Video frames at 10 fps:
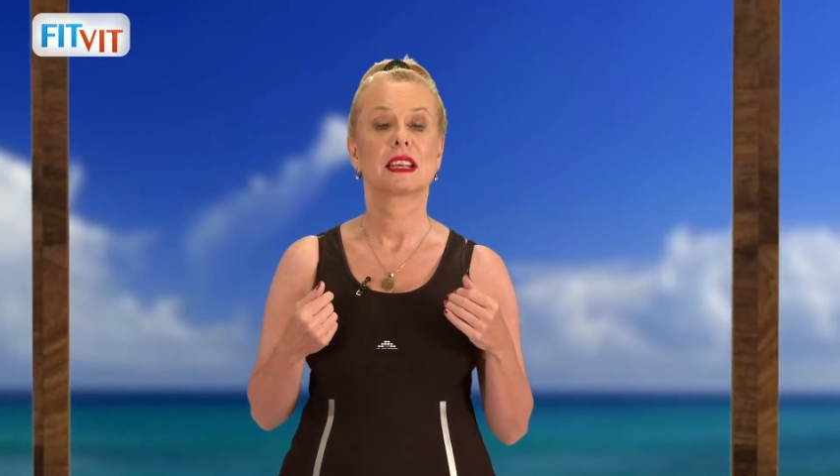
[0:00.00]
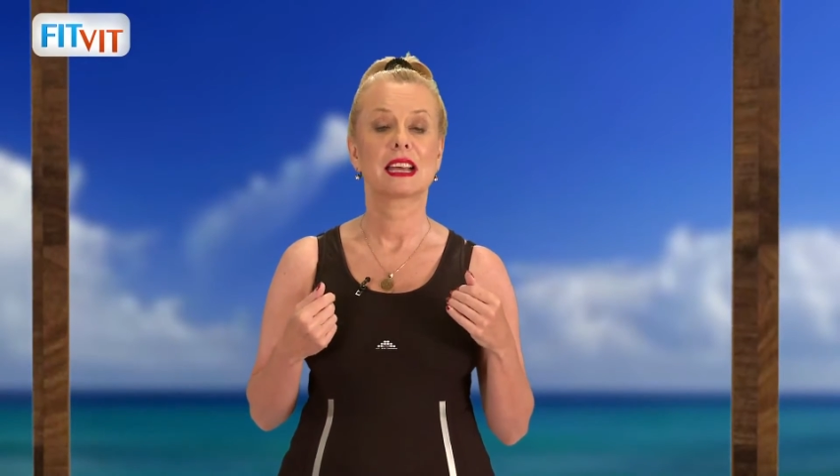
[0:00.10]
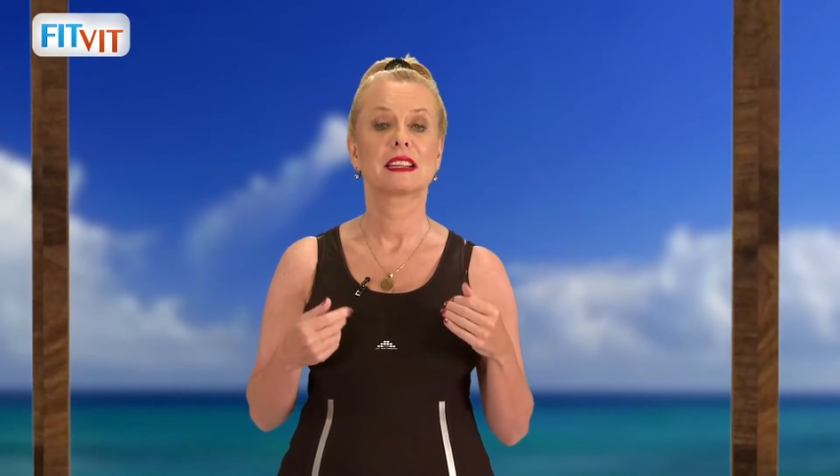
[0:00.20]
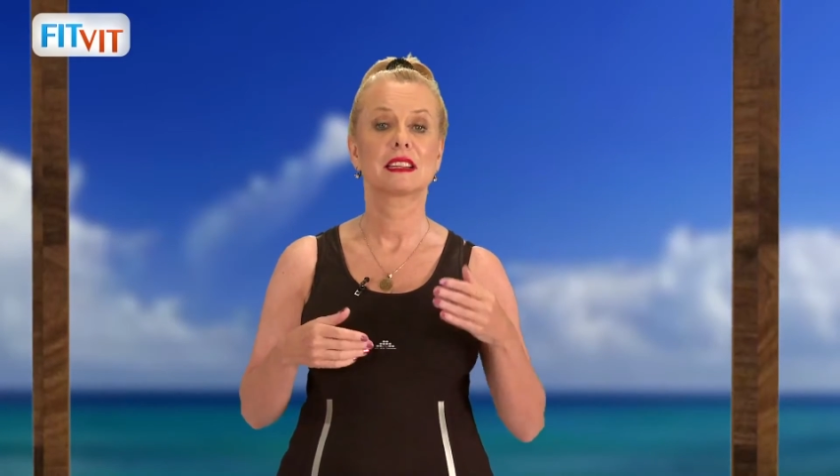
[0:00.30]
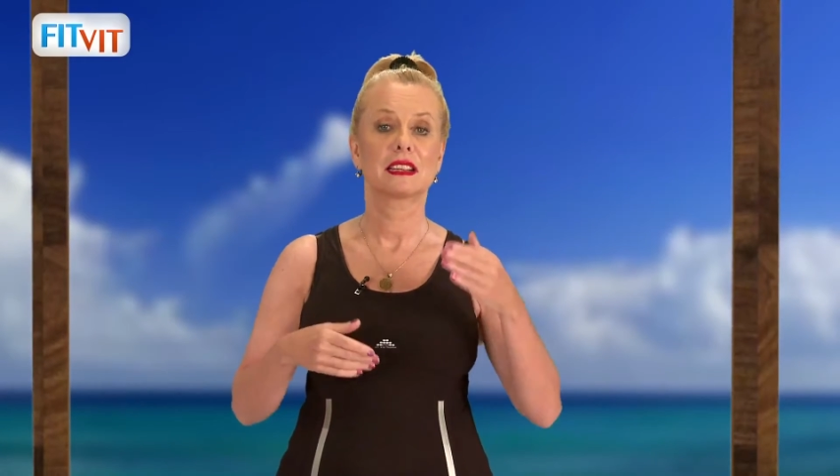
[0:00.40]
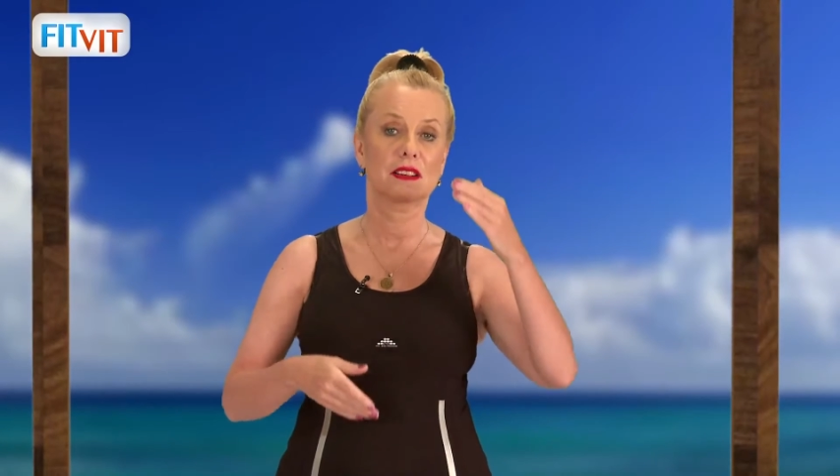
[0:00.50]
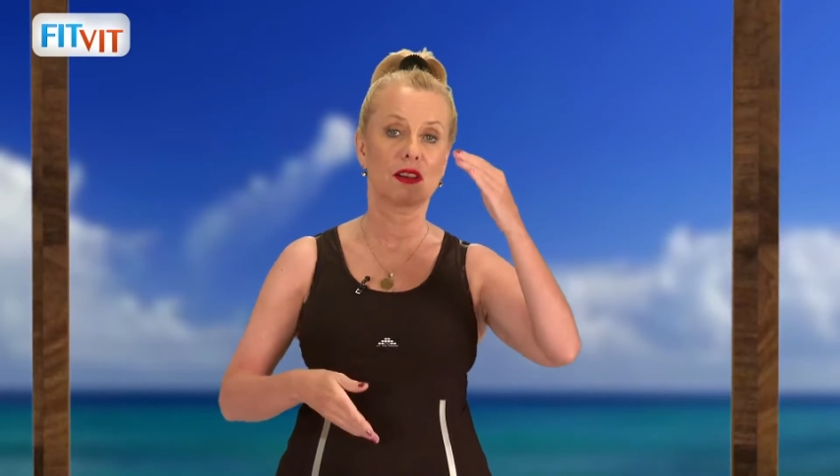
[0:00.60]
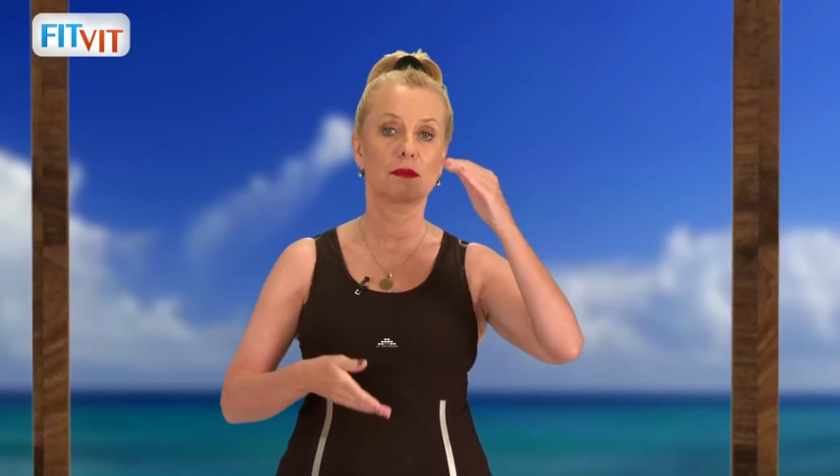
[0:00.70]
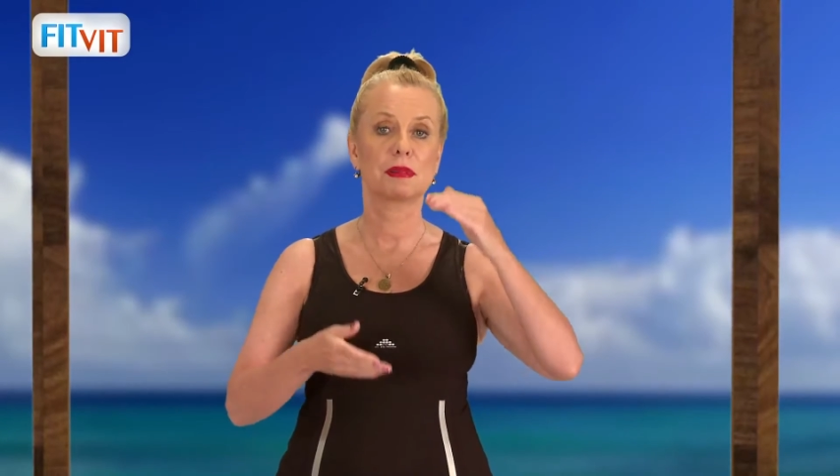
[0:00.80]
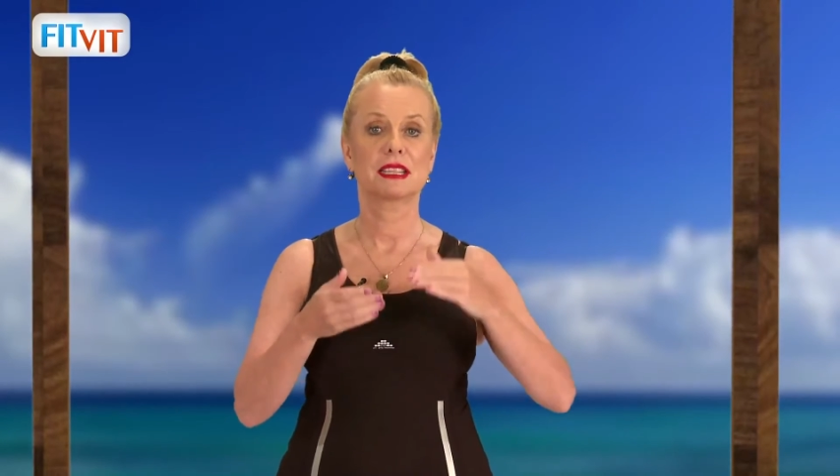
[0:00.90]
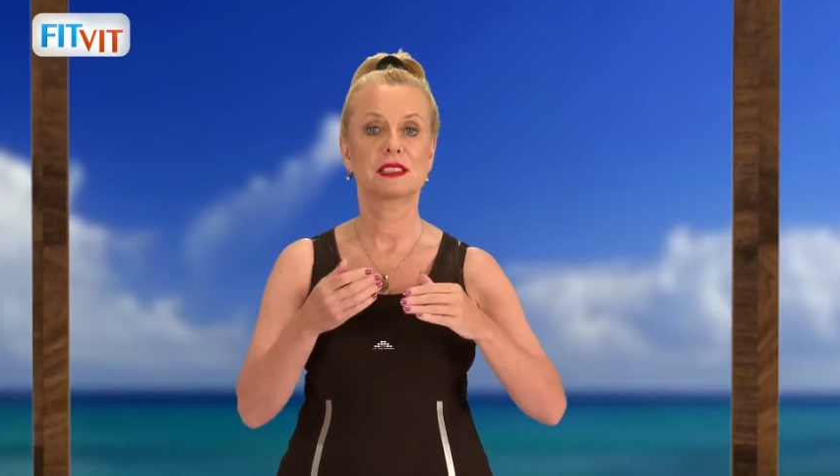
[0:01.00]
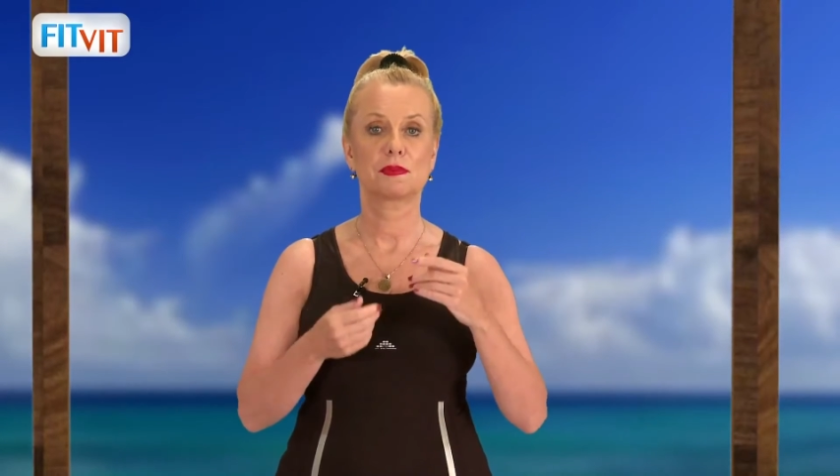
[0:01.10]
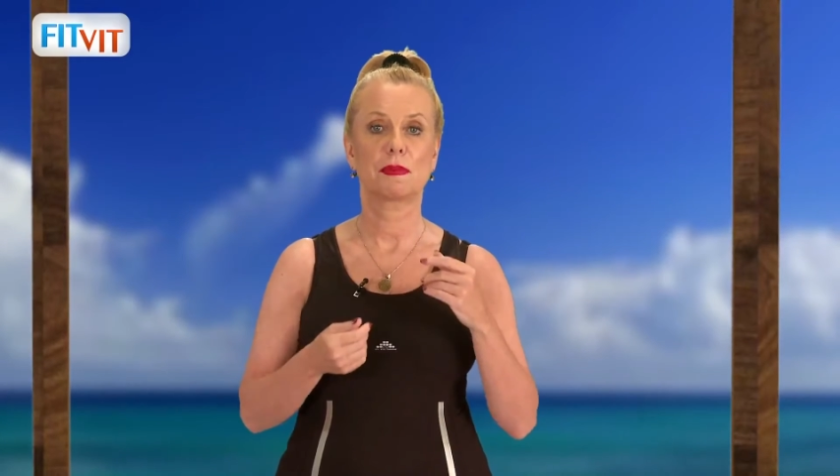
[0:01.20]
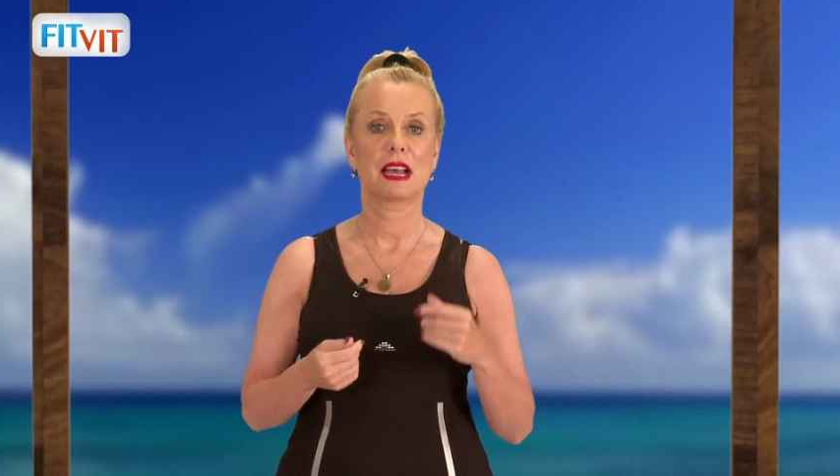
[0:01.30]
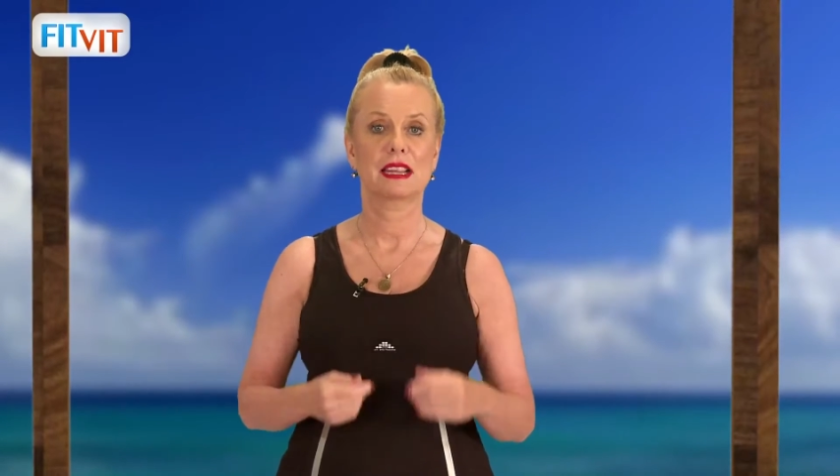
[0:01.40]
and the complete
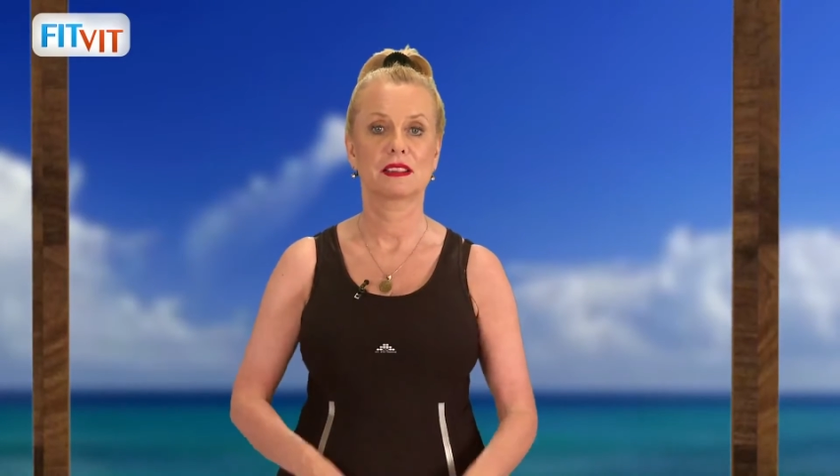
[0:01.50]
spine.